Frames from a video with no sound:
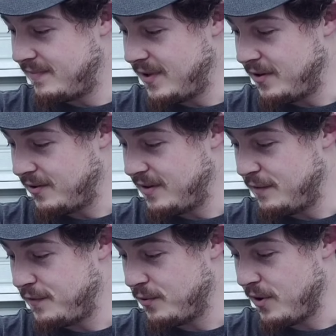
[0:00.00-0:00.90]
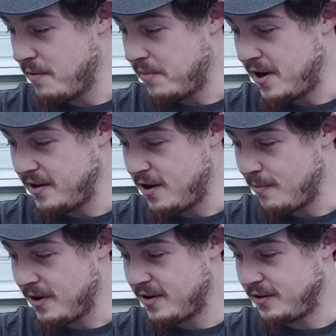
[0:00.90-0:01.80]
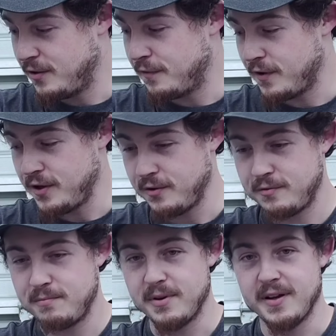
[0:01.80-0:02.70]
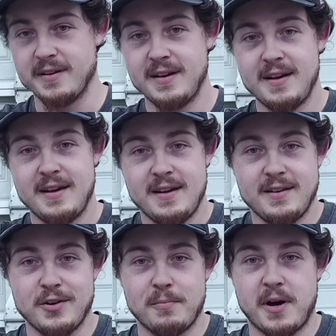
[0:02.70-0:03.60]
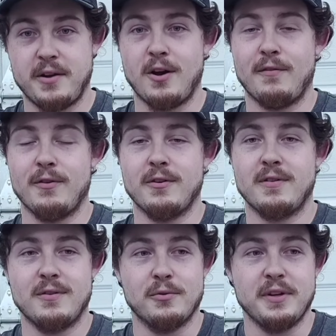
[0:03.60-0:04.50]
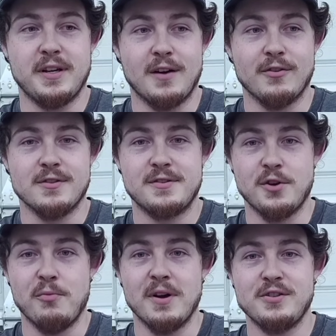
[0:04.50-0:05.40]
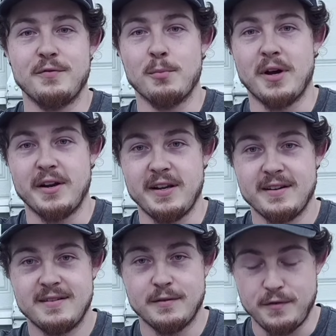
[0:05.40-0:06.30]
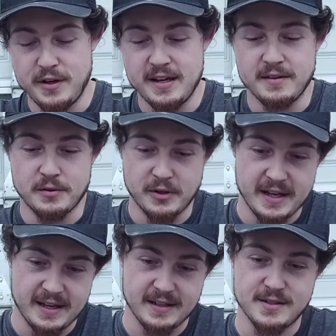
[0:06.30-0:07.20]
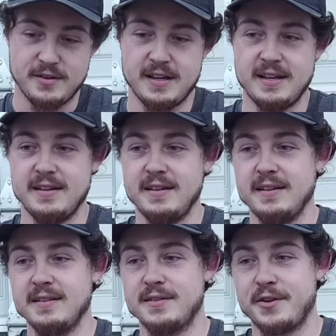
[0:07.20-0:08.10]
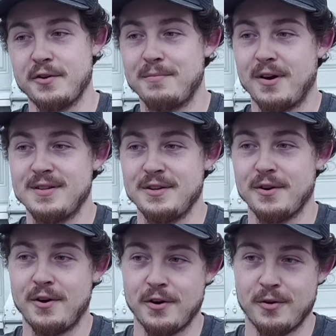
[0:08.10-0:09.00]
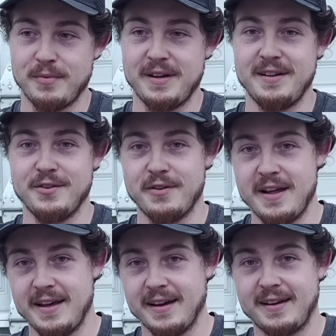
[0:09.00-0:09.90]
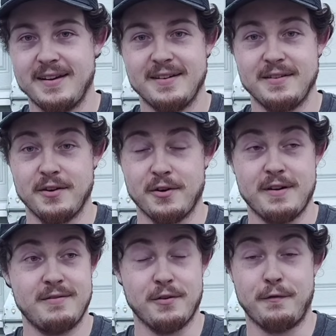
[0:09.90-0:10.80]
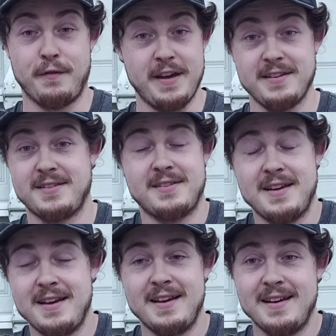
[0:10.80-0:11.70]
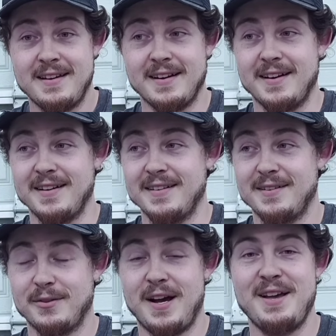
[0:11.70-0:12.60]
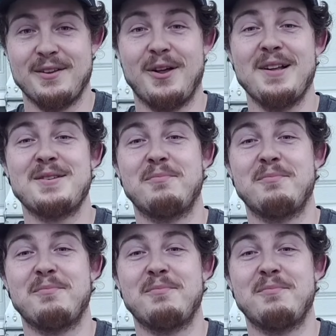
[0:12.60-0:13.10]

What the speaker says: if you're wearing body armor, good for you, but You know, body armor only covers so much of your body. If you get hit in the legs, you get hit in certain parts of your arm, you get hit in your neck, your face. Lots